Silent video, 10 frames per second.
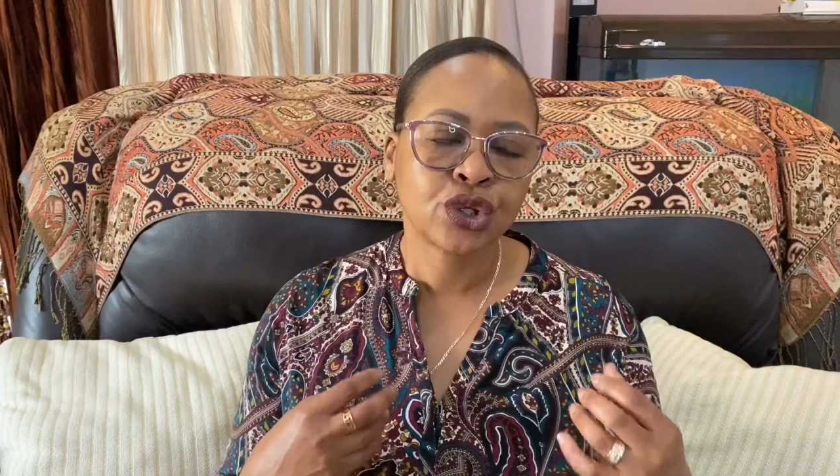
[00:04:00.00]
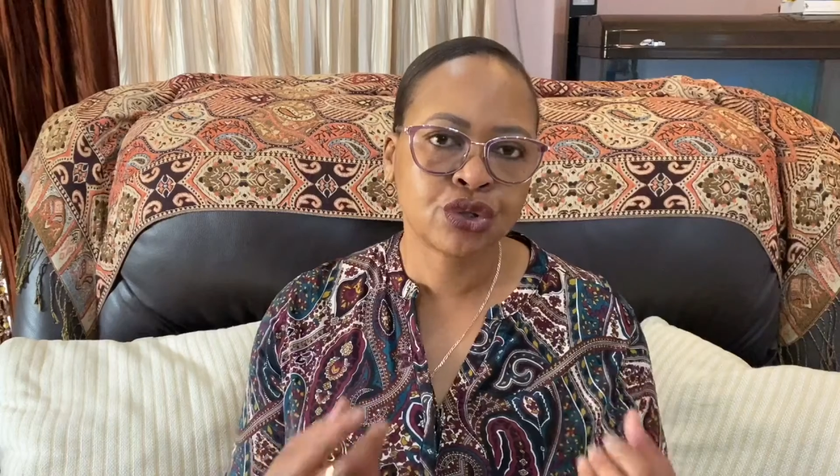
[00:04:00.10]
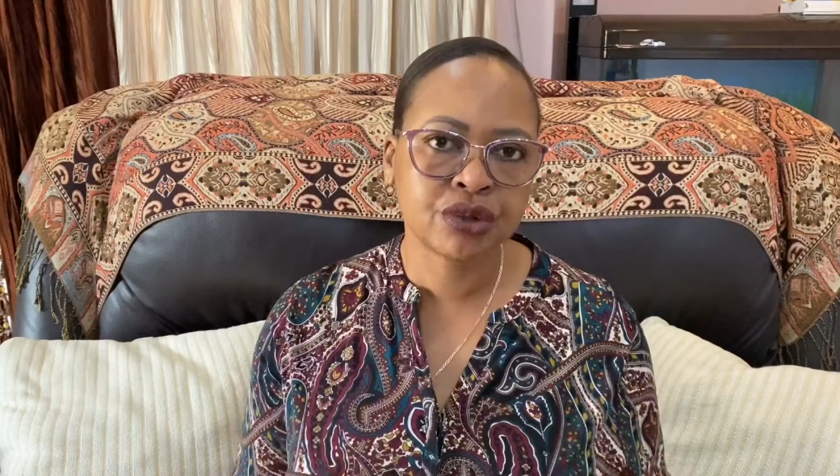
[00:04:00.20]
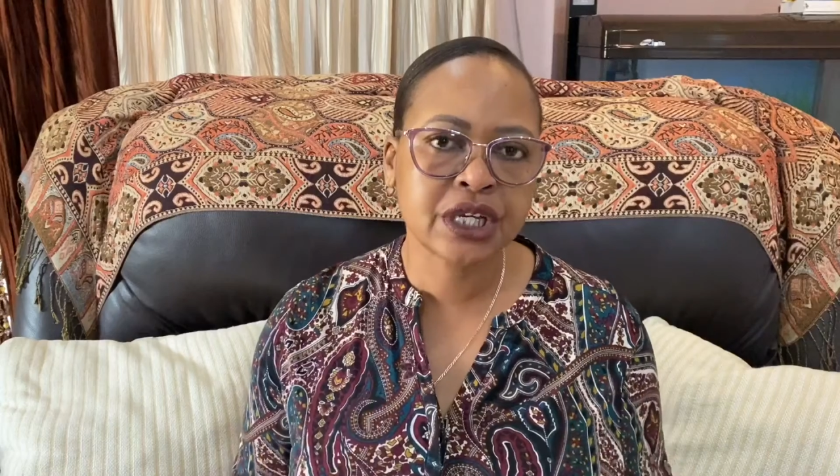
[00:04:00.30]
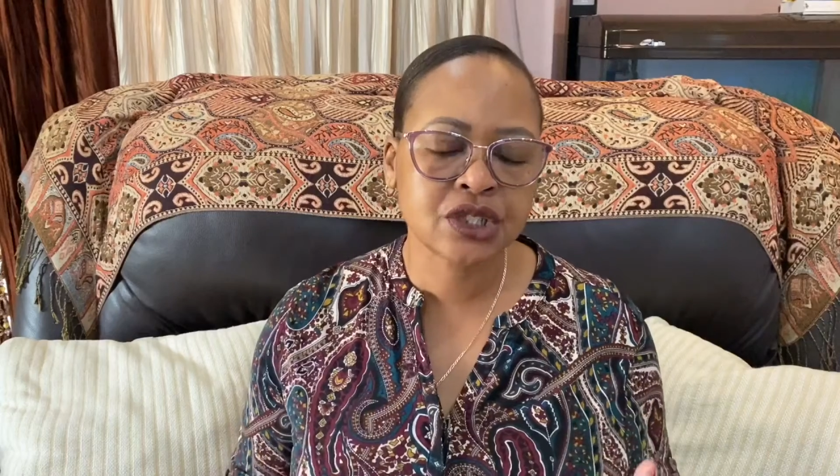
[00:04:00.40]

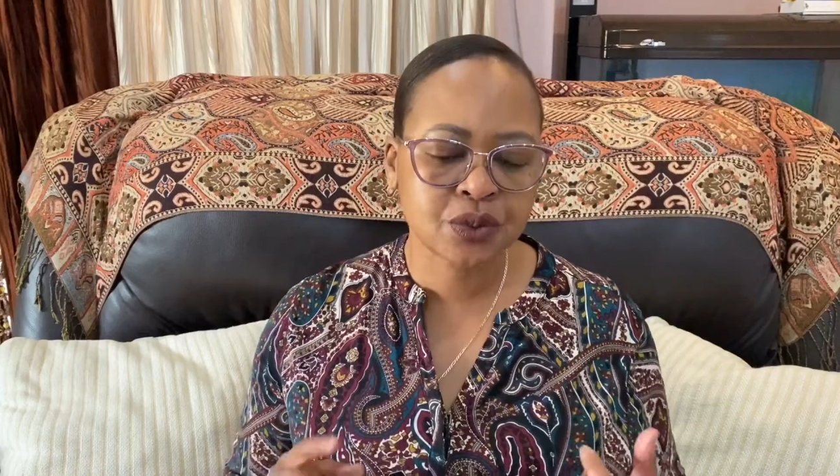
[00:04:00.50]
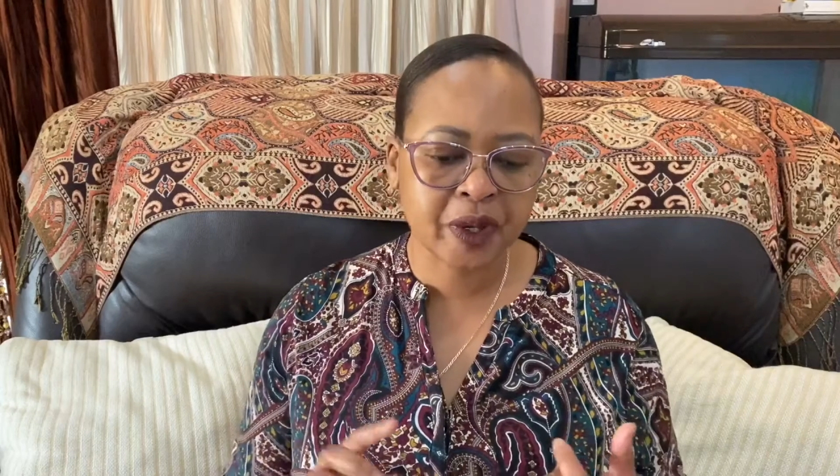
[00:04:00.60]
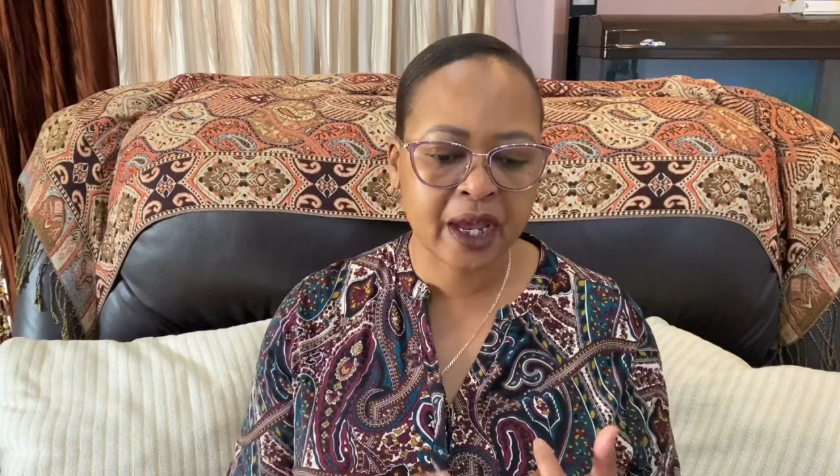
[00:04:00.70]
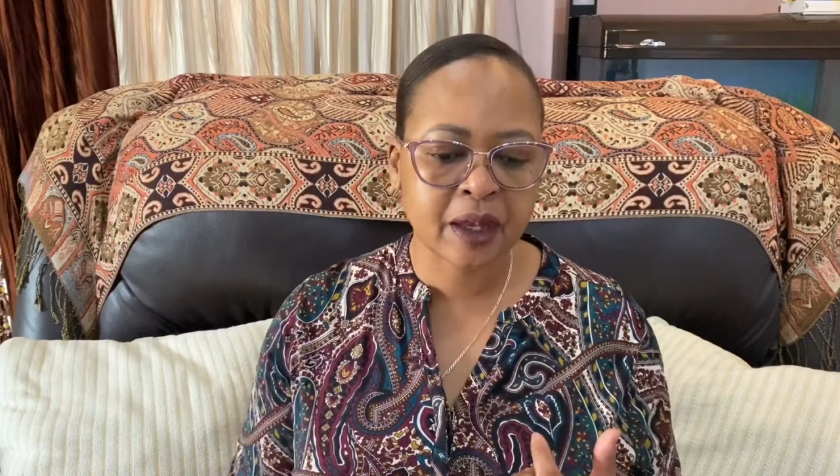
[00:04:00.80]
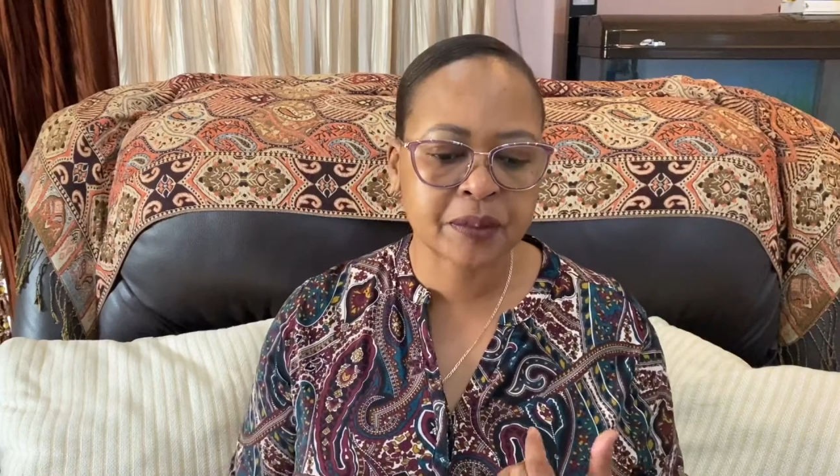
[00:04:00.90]
need to be
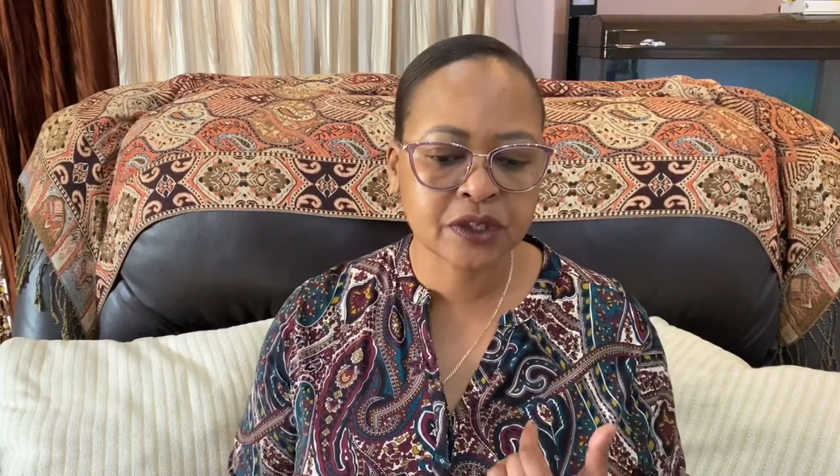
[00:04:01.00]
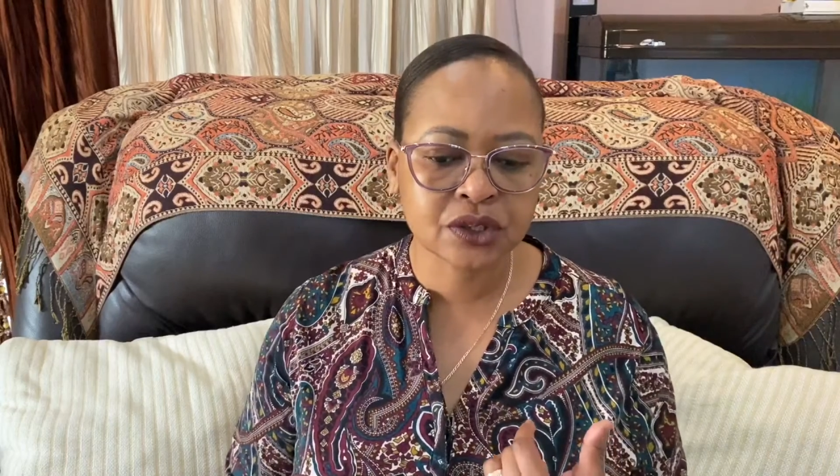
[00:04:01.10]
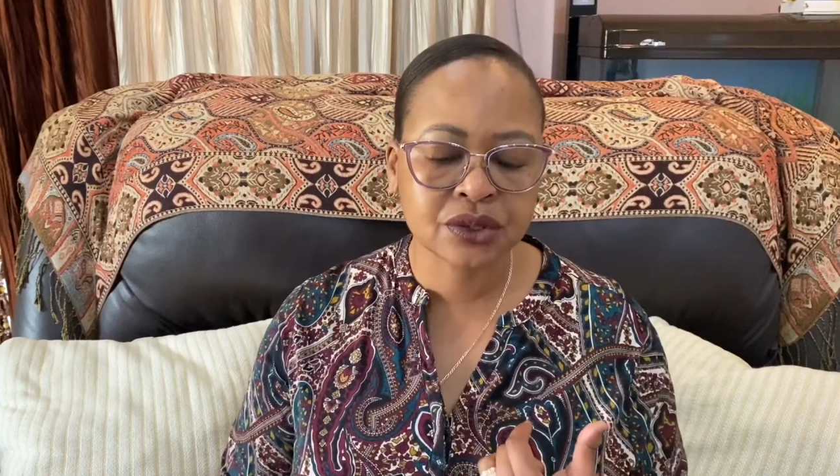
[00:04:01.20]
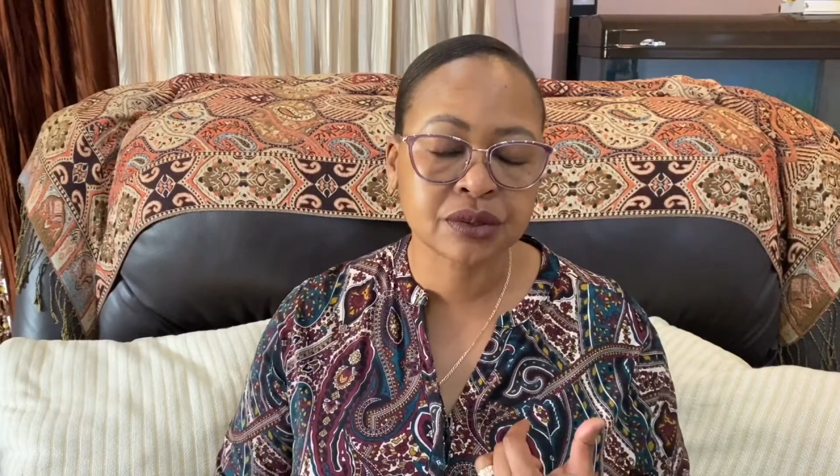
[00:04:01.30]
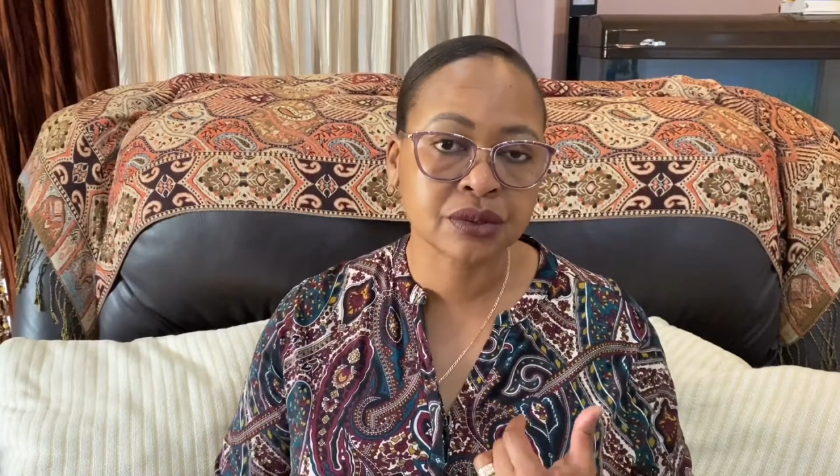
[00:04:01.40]
able
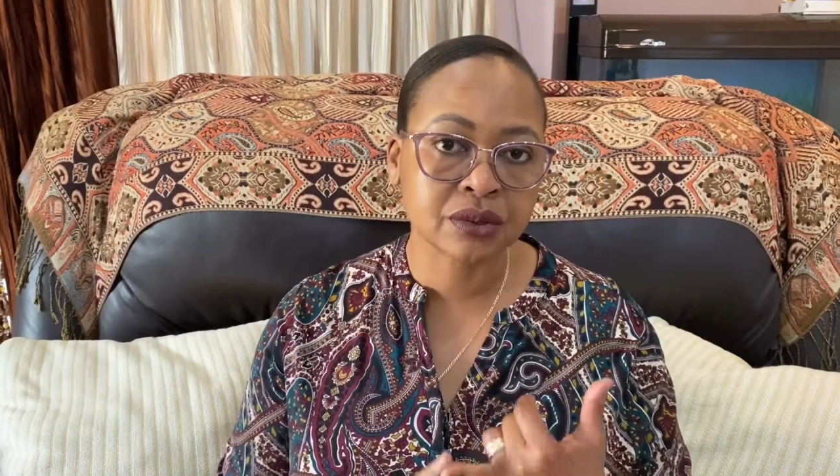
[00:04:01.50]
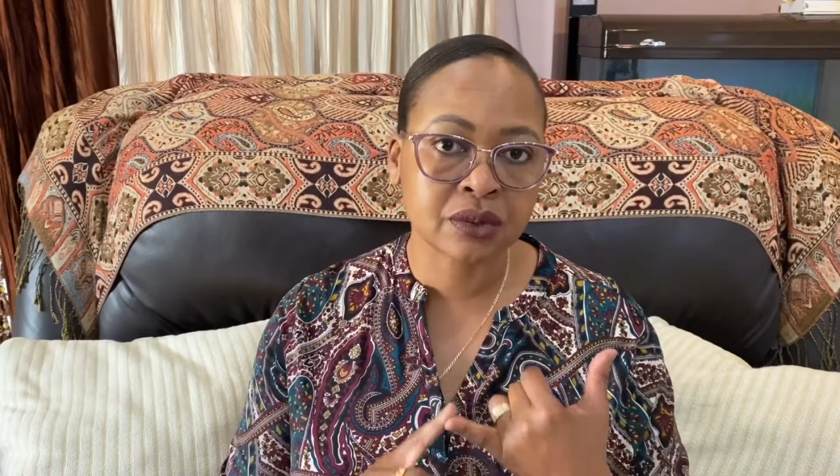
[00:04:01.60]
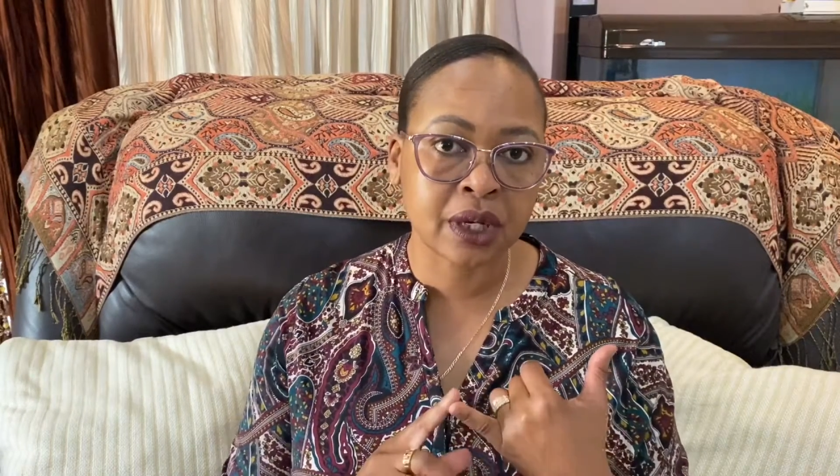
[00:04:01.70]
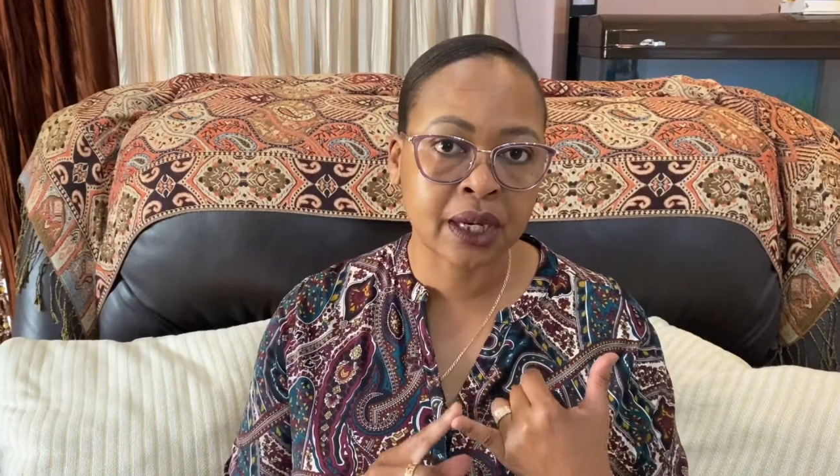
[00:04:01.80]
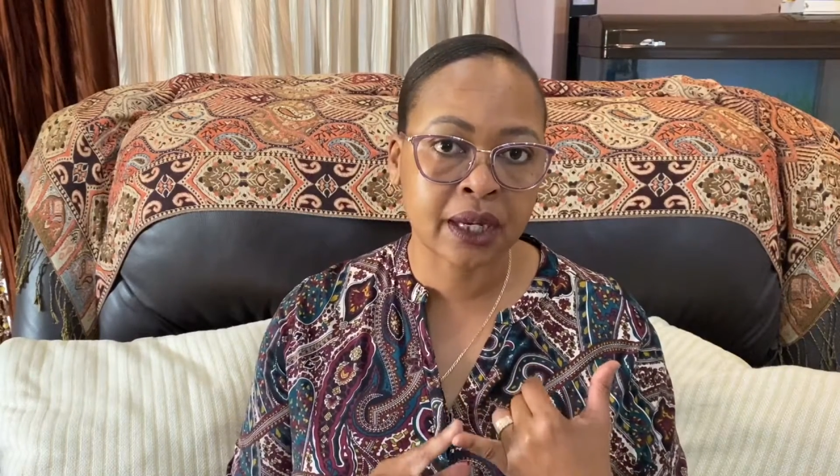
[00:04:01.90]
to
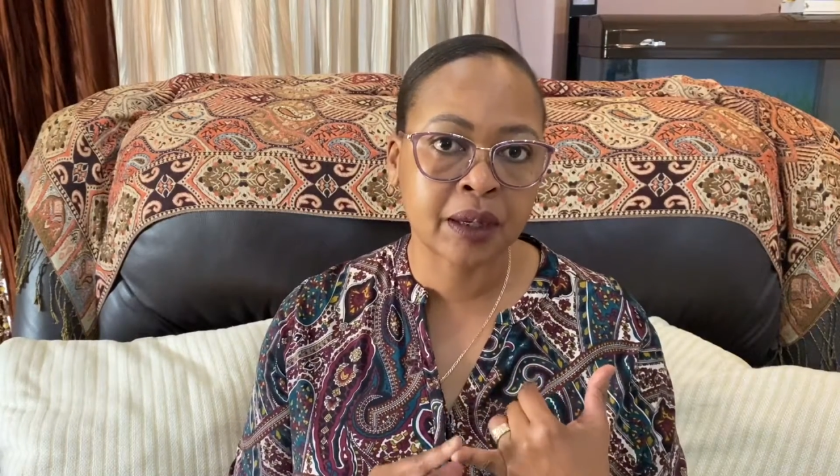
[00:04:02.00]
uh,